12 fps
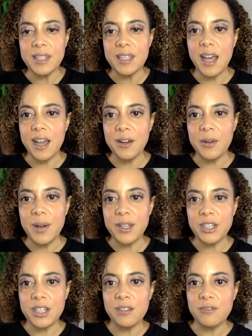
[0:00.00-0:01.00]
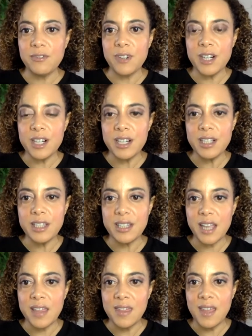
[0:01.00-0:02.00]
had her question in first,
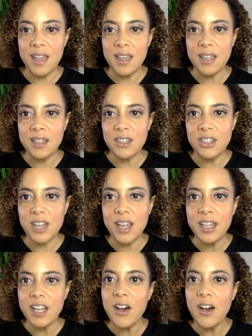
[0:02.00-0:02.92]
and then Shelly.